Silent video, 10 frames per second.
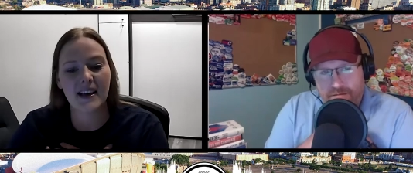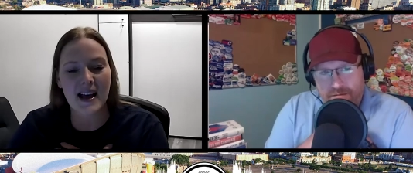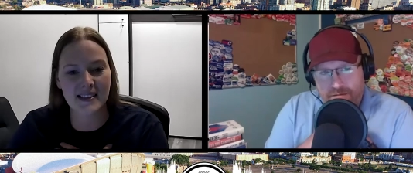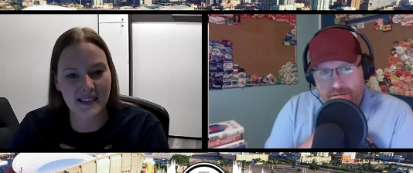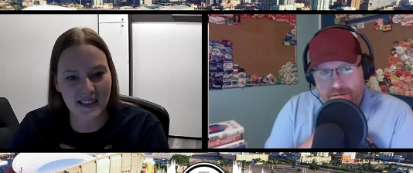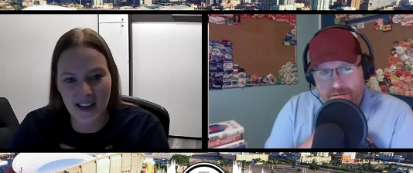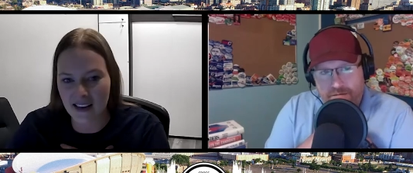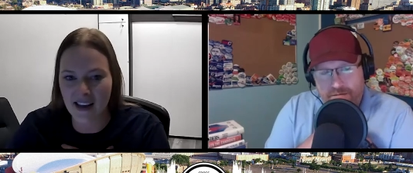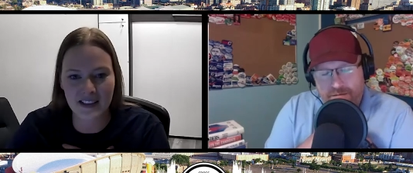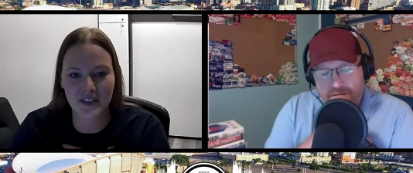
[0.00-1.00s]
Speaker 1: as
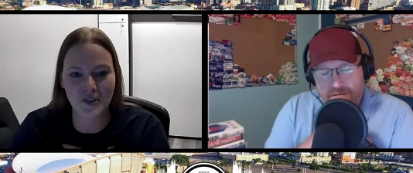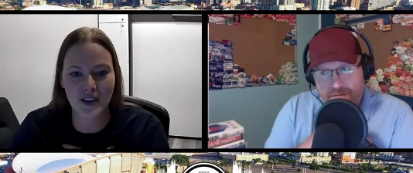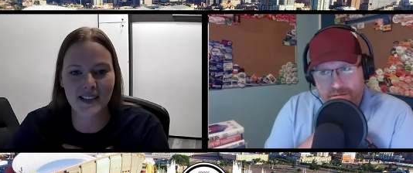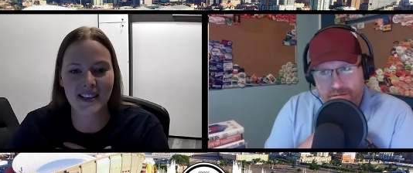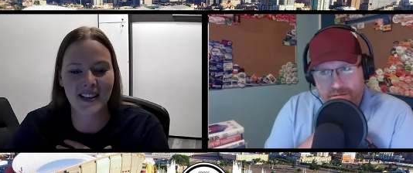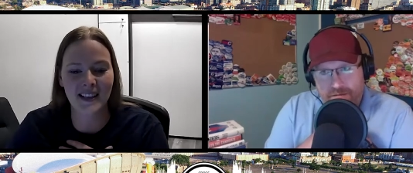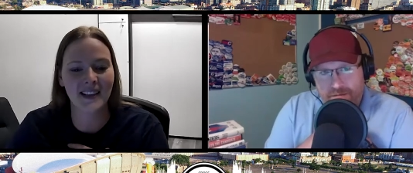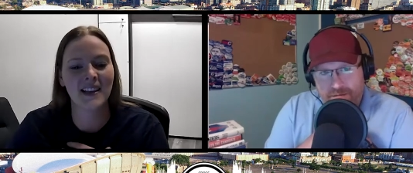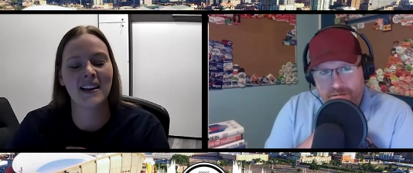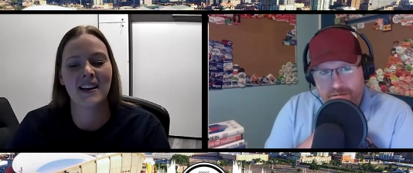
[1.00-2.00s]
an elected
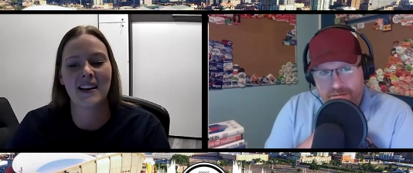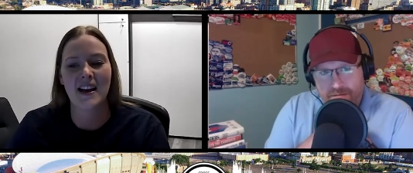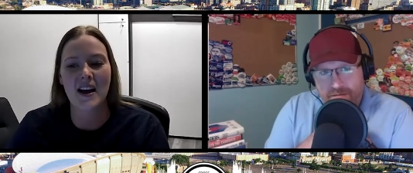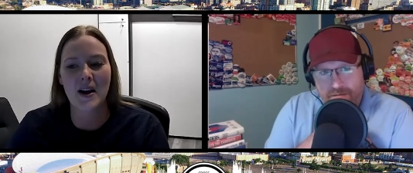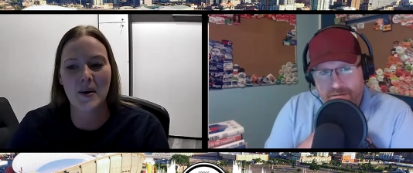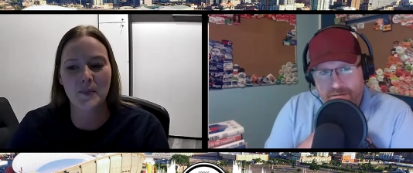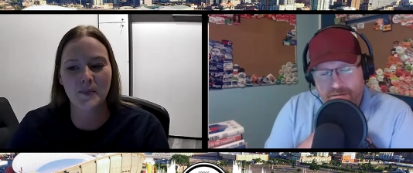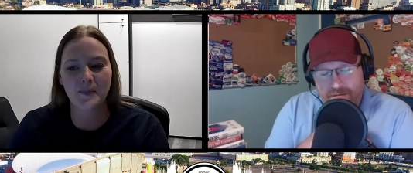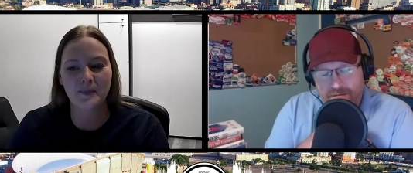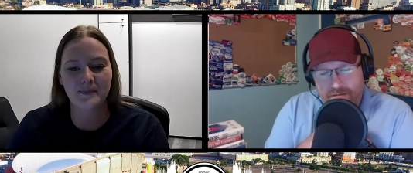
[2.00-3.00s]
trustee, um,
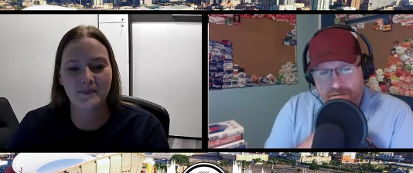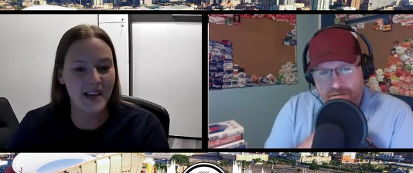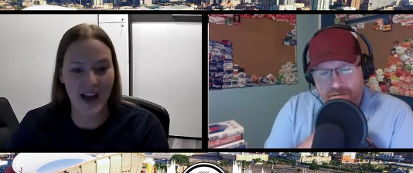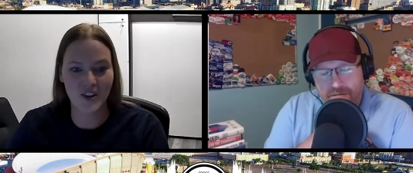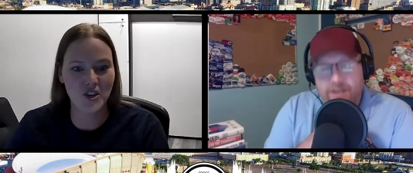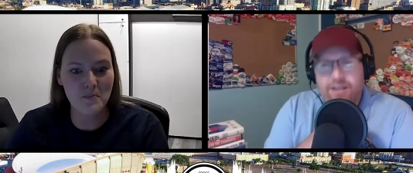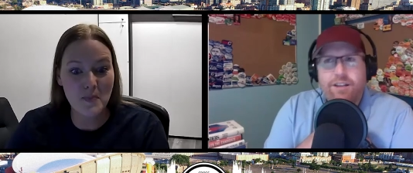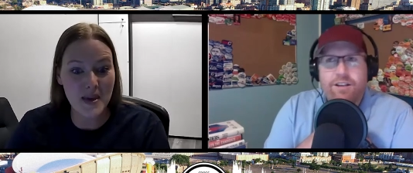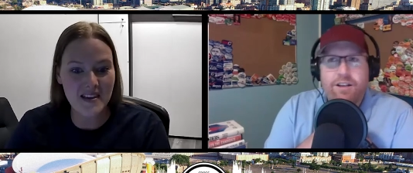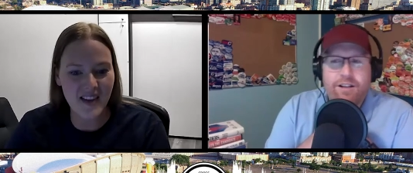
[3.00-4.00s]
to actually
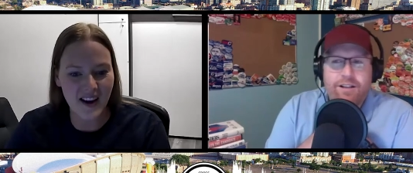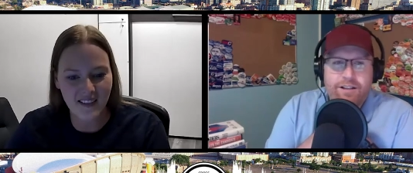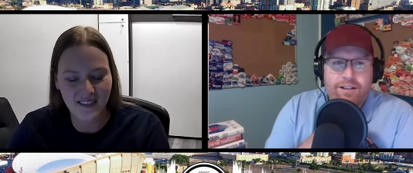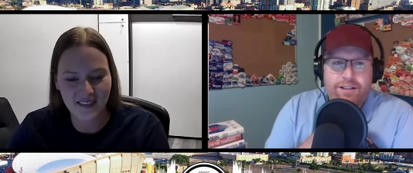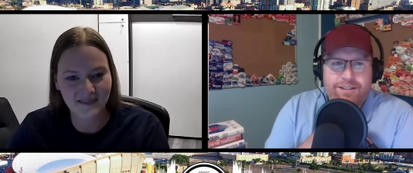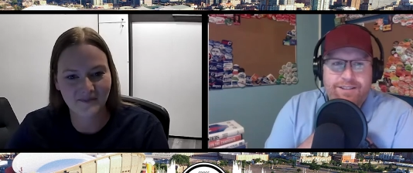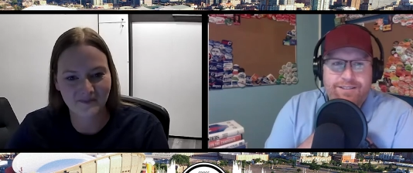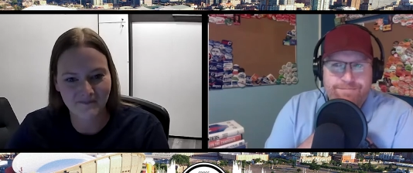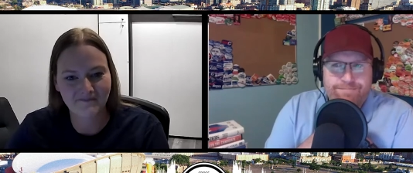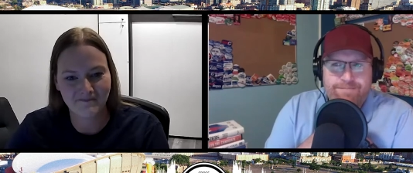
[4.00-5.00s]
be there.
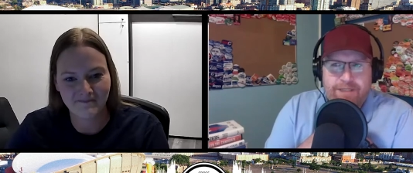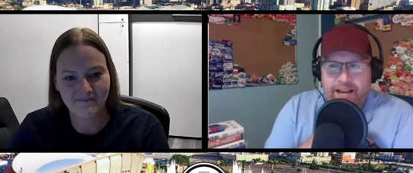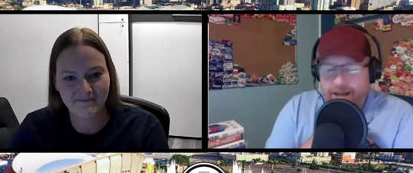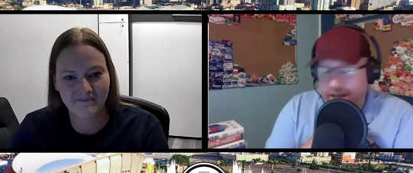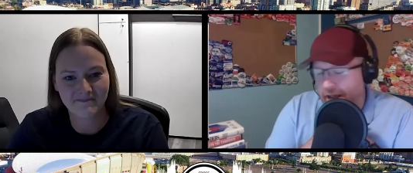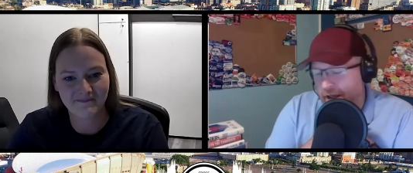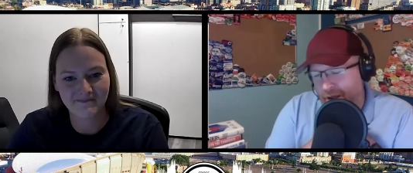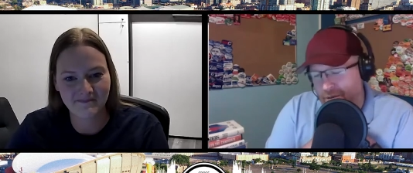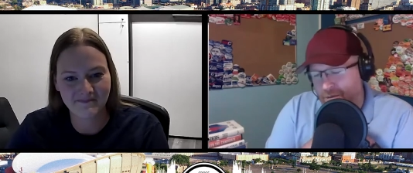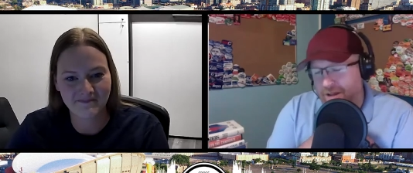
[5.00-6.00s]
I,
Speaker 2: I,
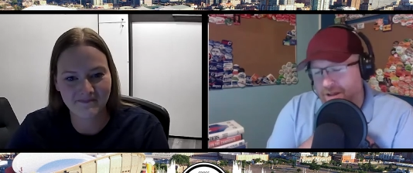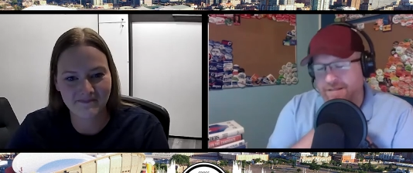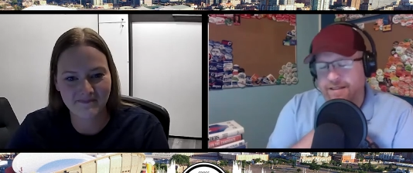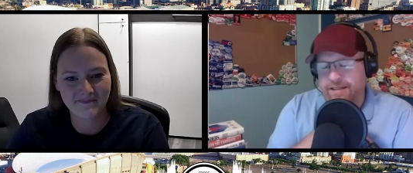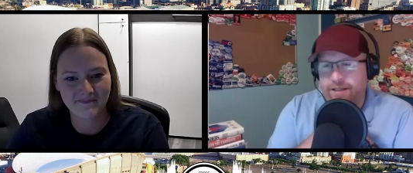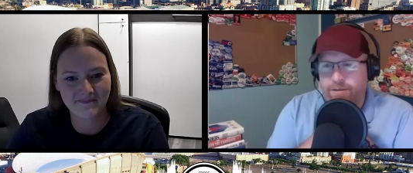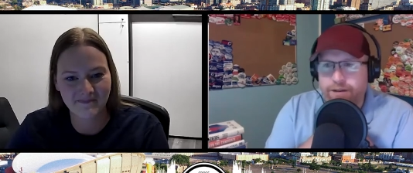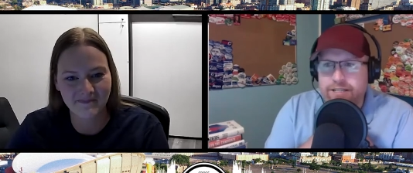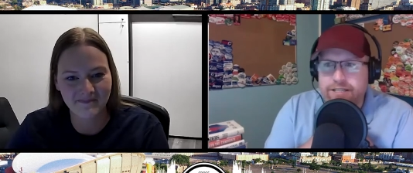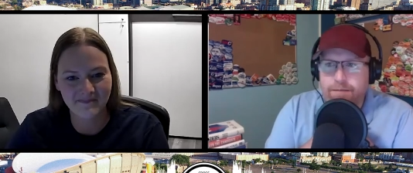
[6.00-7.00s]
I, the
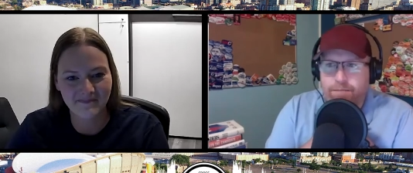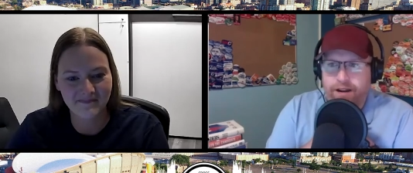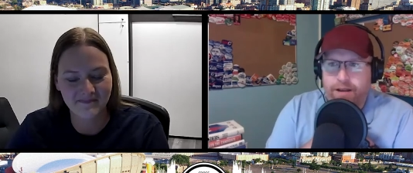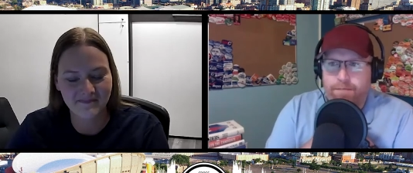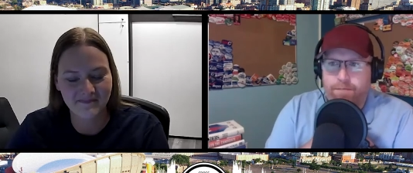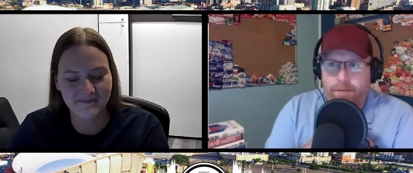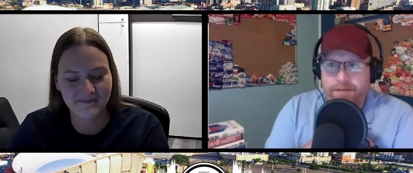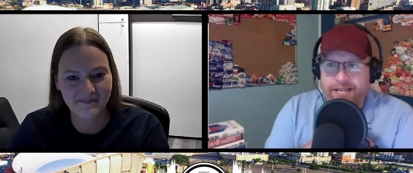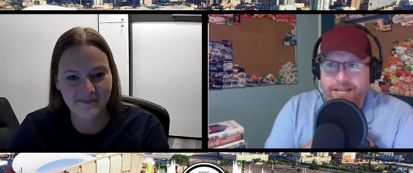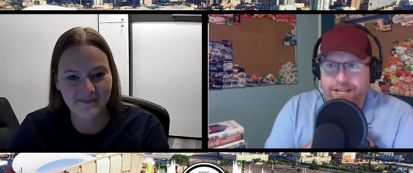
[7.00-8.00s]
reason I bring up
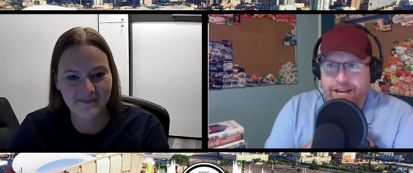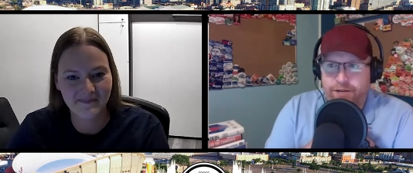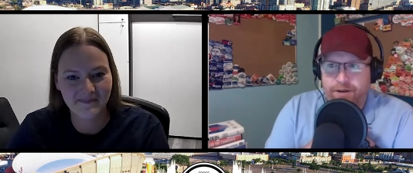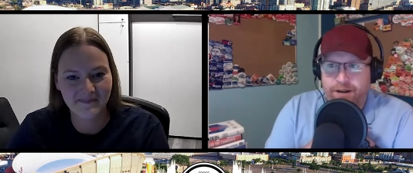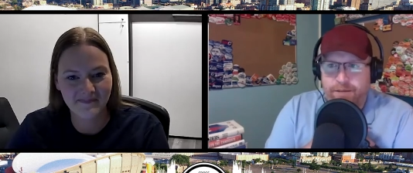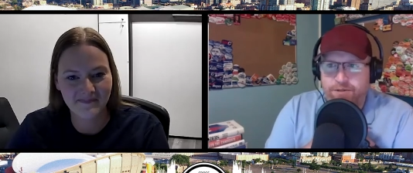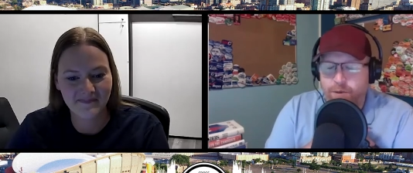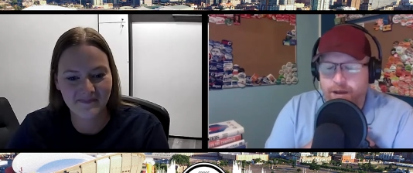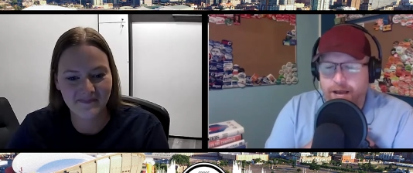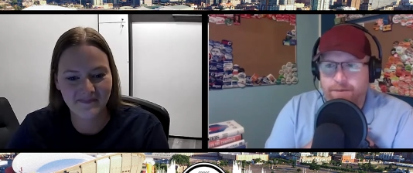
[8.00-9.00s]
public engagement, I'm so
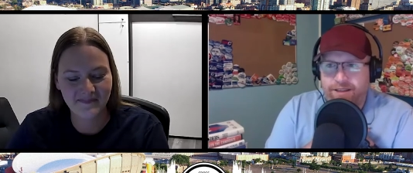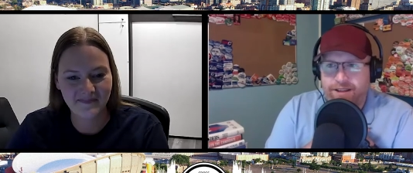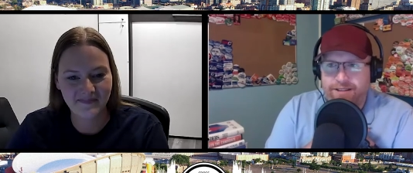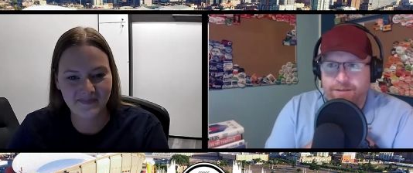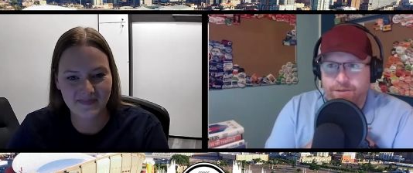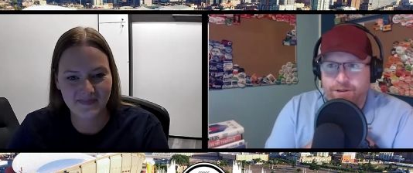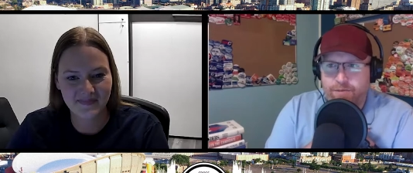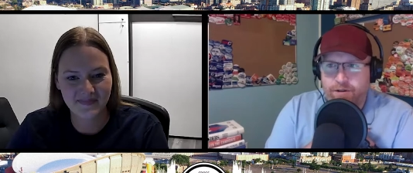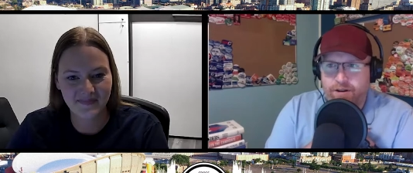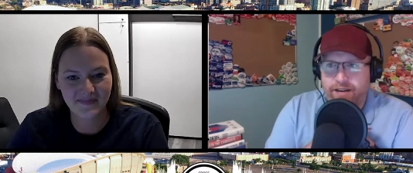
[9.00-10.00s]
happy that someone's
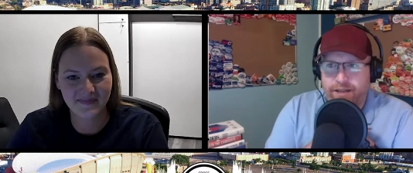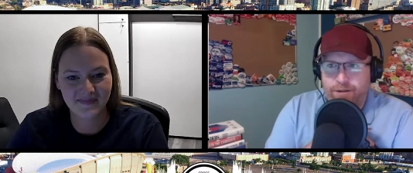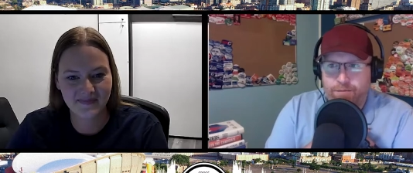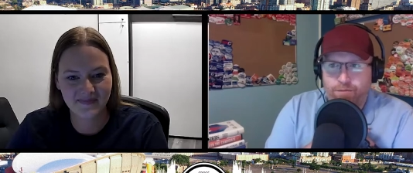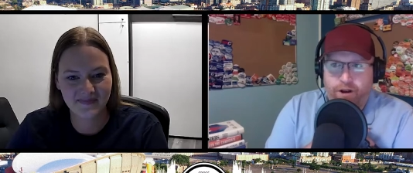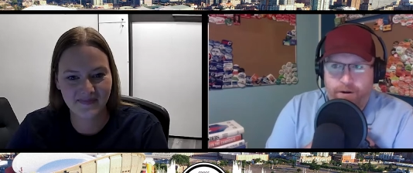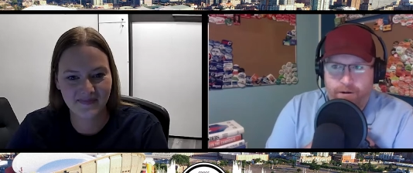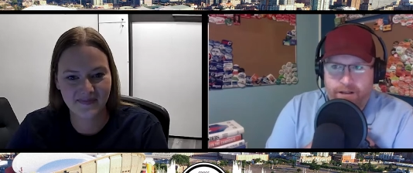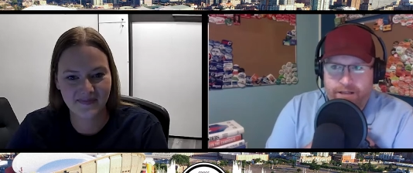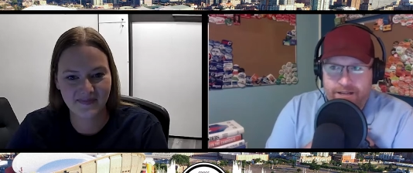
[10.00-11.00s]
put it in their
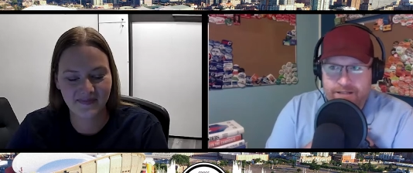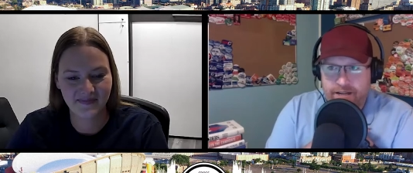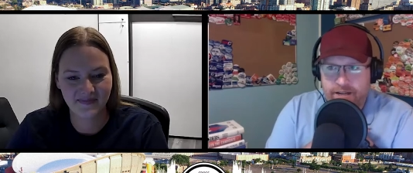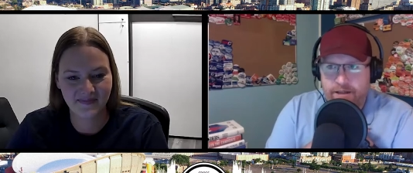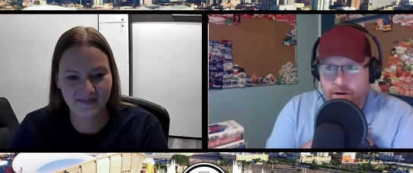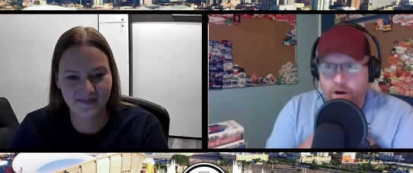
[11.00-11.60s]
priority list, and there